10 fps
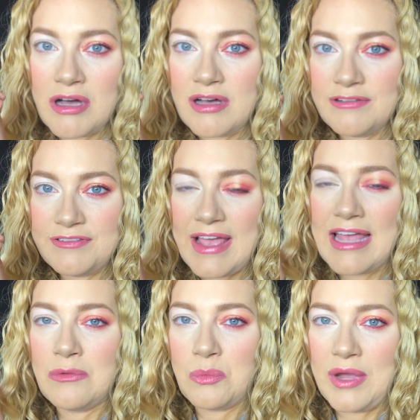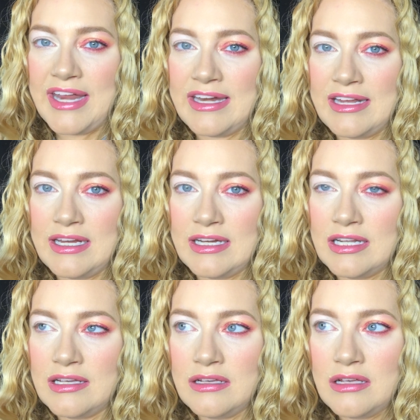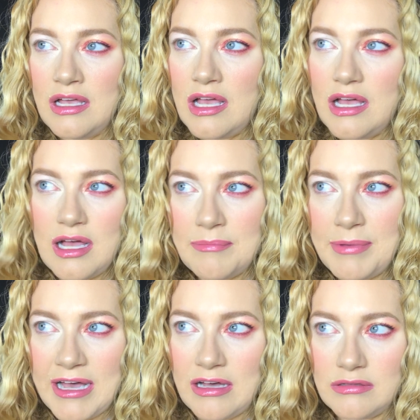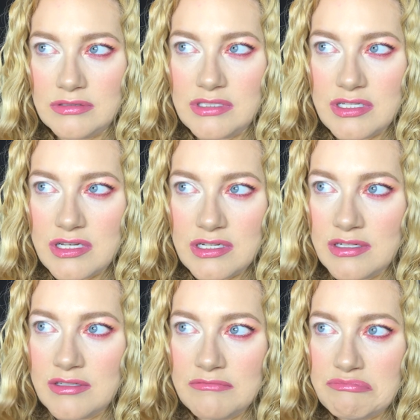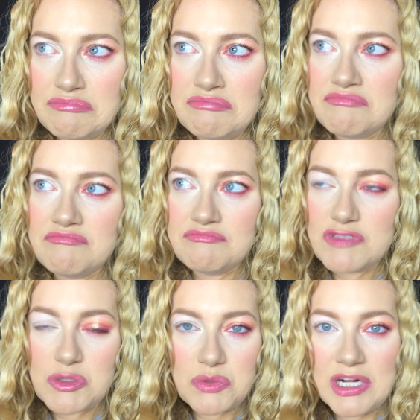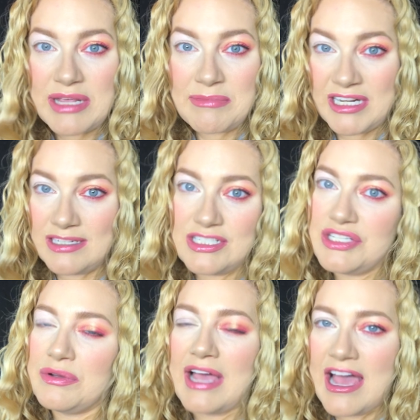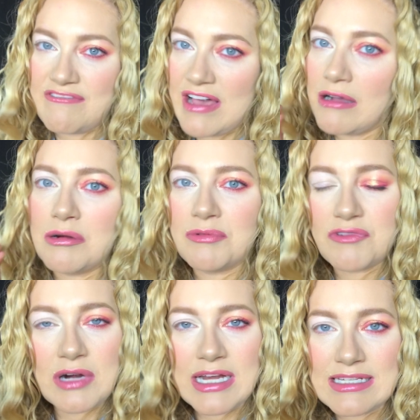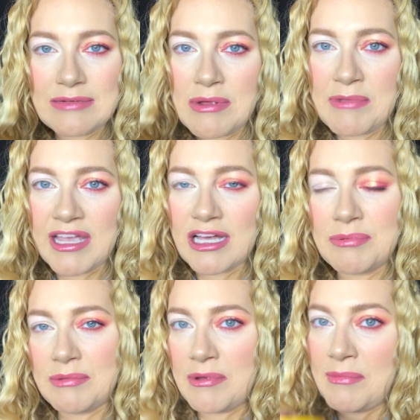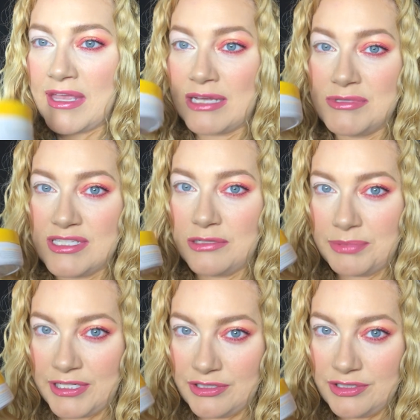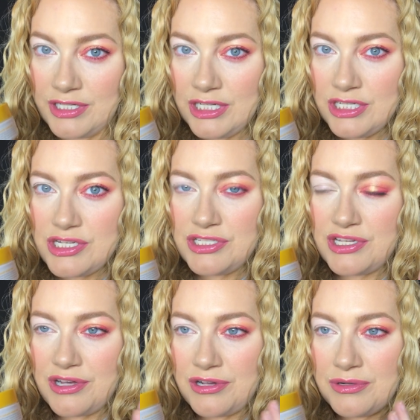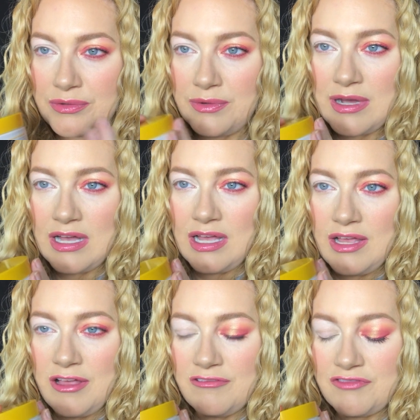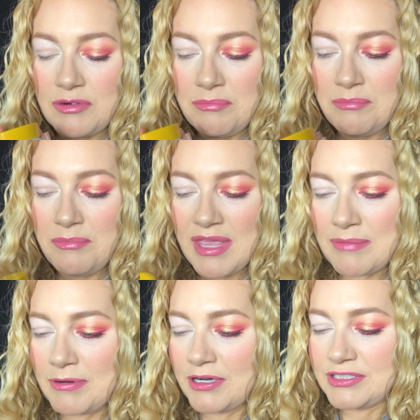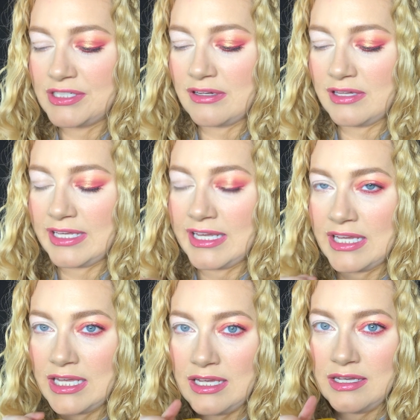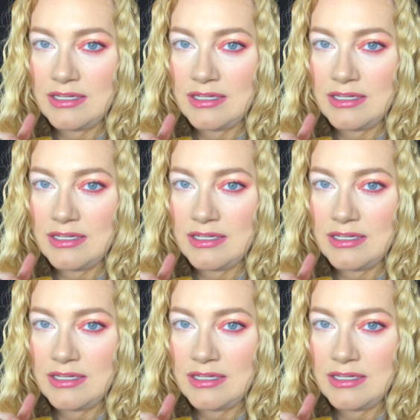off and waited about 20 minutes to a half hour before I did my makeup, and my makeup still pilled. So for me personally,